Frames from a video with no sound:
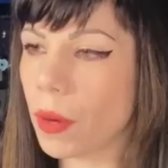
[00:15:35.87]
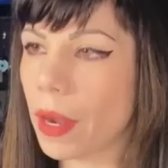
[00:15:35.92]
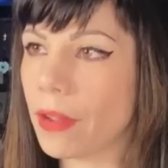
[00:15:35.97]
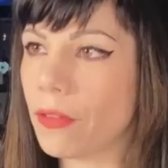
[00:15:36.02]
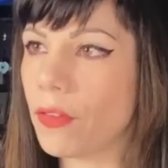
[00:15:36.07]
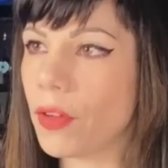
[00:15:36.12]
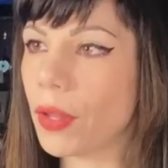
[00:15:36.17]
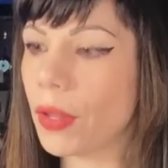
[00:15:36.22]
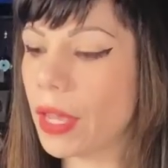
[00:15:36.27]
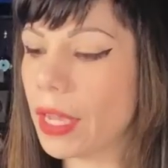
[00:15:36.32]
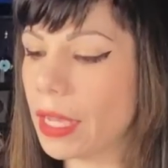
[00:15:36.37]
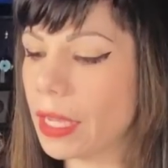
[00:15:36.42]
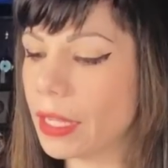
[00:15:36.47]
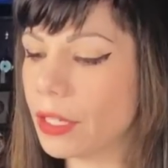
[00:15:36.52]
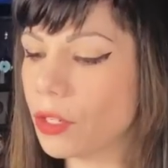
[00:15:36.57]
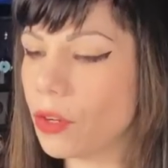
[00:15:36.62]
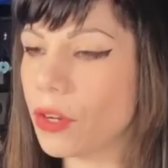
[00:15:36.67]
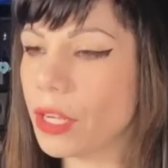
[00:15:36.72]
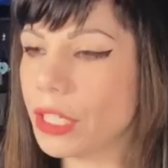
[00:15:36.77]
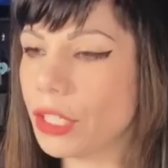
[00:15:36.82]
I feel like
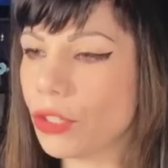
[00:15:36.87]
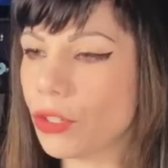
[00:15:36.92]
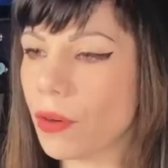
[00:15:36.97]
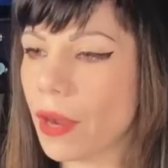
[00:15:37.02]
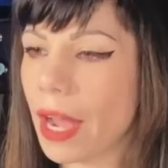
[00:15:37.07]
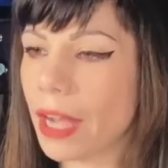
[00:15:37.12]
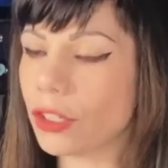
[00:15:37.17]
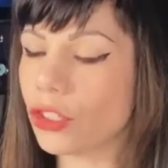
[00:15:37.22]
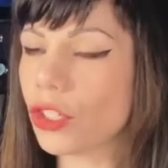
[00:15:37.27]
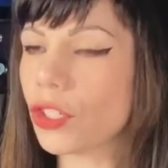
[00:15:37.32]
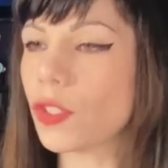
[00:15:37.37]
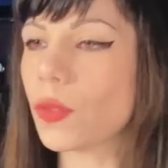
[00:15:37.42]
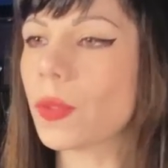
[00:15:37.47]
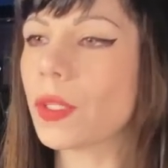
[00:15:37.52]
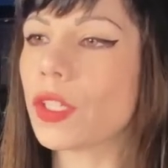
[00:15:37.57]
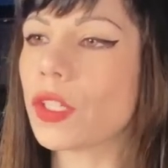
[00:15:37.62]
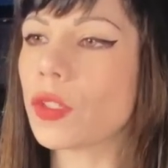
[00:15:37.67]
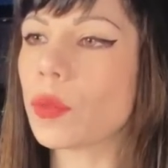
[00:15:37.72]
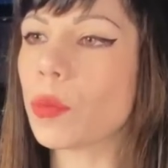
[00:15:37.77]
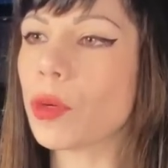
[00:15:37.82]
in your interactions with this